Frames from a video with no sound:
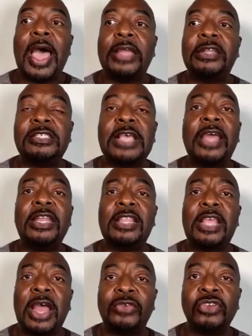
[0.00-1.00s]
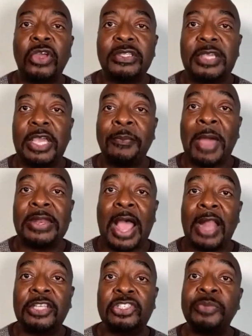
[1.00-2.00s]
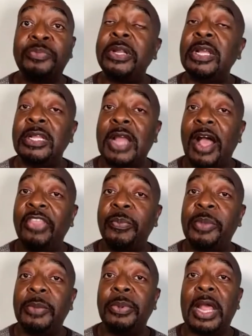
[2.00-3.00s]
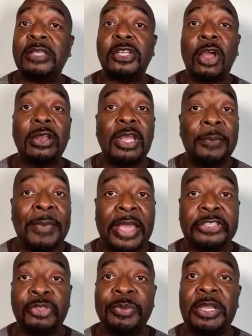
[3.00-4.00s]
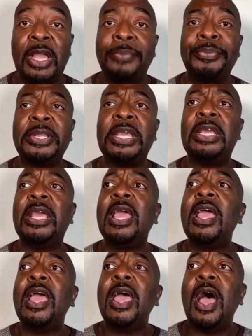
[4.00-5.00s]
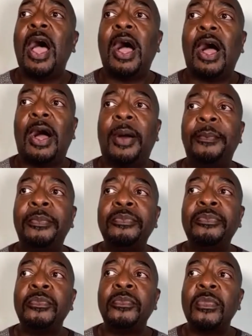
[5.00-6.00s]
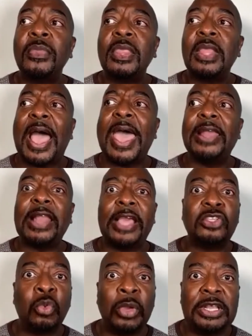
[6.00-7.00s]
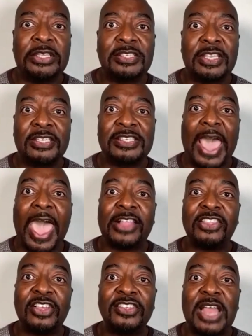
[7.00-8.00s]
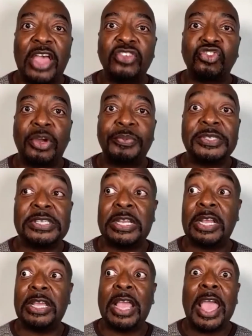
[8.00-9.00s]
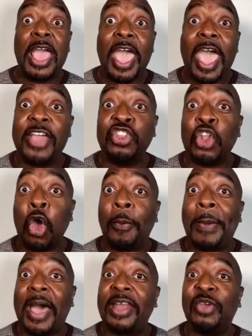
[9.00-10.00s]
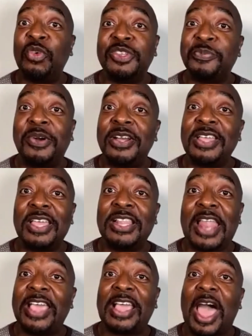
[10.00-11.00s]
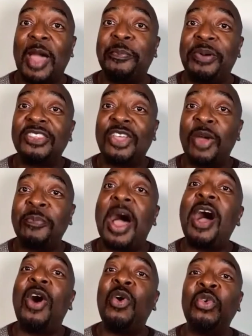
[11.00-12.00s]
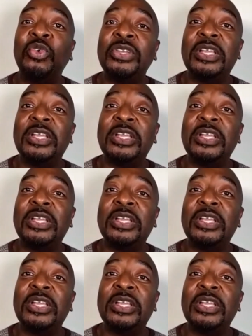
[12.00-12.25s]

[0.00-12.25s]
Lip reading: decided that I was going to take my knowledge and put it into other people. I started a management company. I had like 26 actors that I was representing, and nobody was booking like I booked on my own.